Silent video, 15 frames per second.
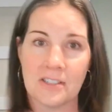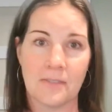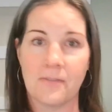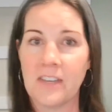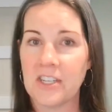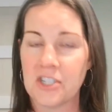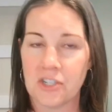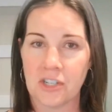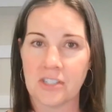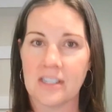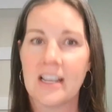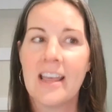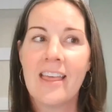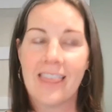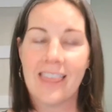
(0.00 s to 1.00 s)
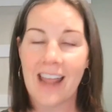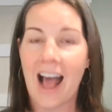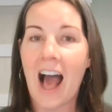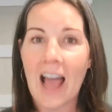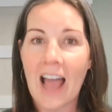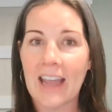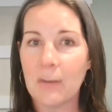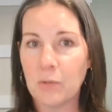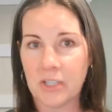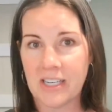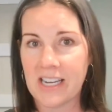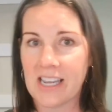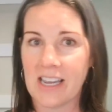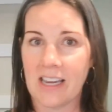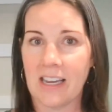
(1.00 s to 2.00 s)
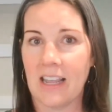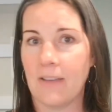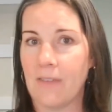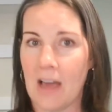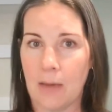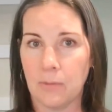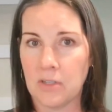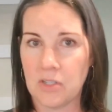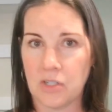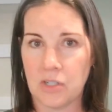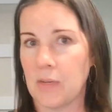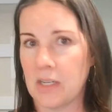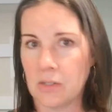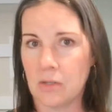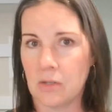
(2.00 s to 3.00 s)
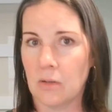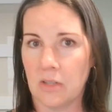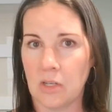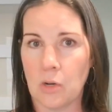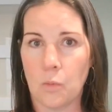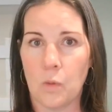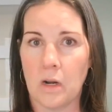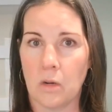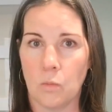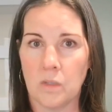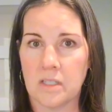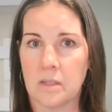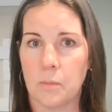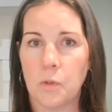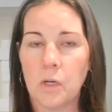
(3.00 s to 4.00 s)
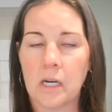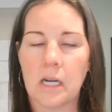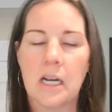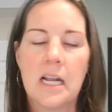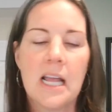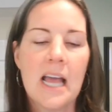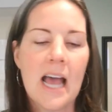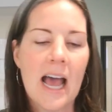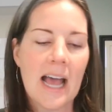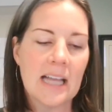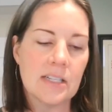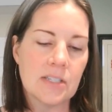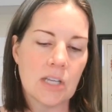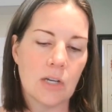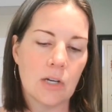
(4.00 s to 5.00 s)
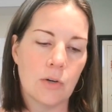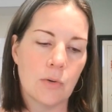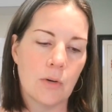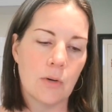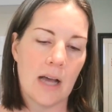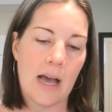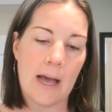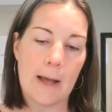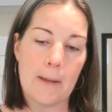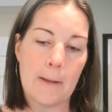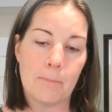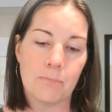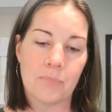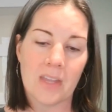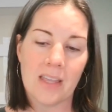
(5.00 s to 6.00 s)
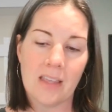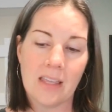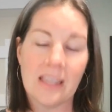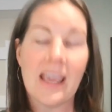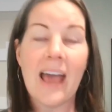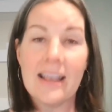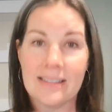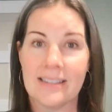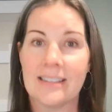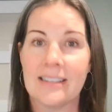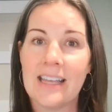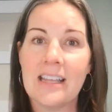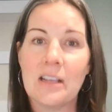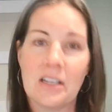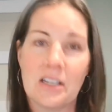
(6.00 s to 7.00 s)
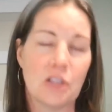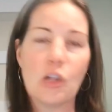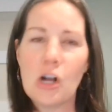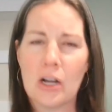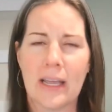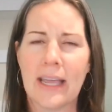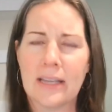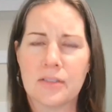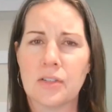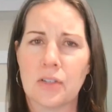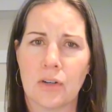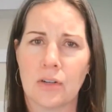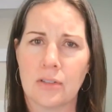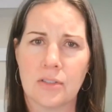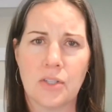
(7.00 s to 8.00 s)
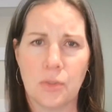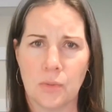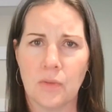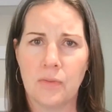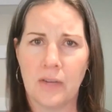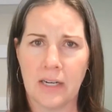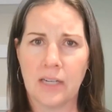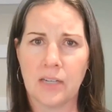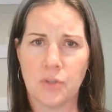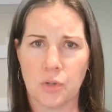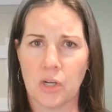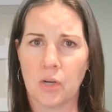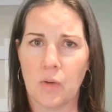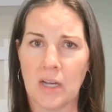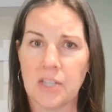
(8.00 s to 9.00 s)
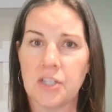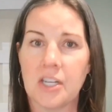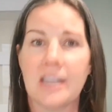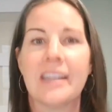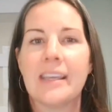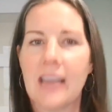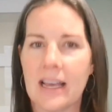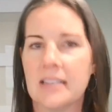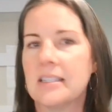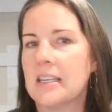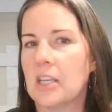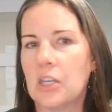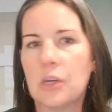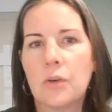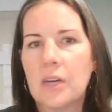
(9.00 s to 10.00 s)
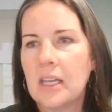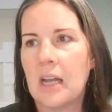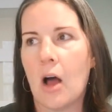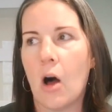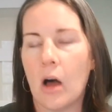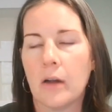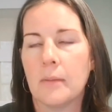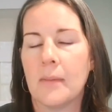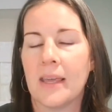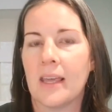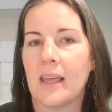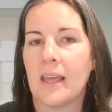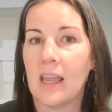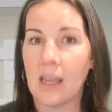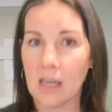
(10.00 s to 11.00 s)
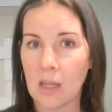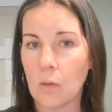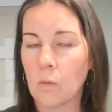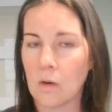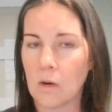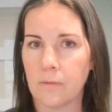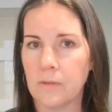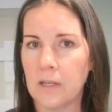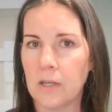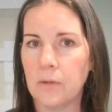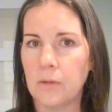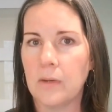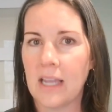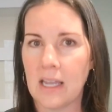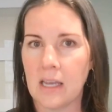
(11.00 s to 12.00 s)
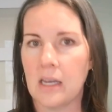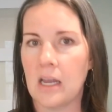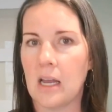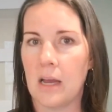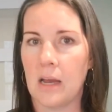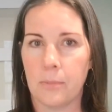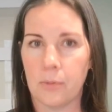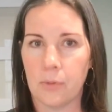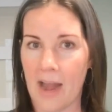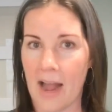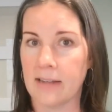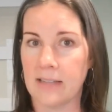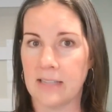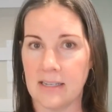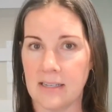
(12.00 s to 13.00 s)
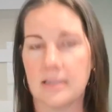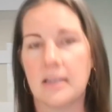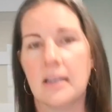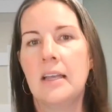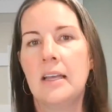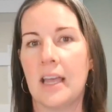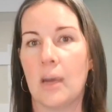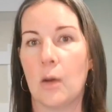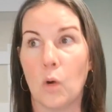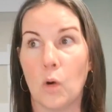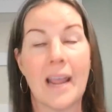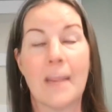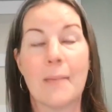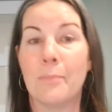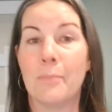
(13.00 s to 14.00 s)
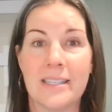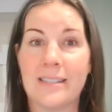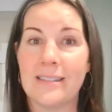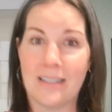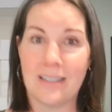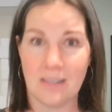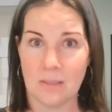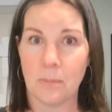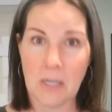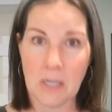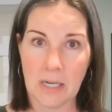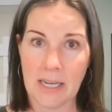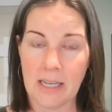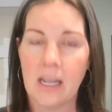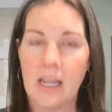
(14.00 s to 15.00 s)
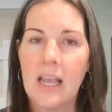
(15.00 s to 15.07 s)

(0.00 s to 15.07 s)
and features that I would need if I was doing, one-on-one support. Yeah. And so, yes, the long answer to a very short question, yes, you can automate any workflow in a practice or a business, period.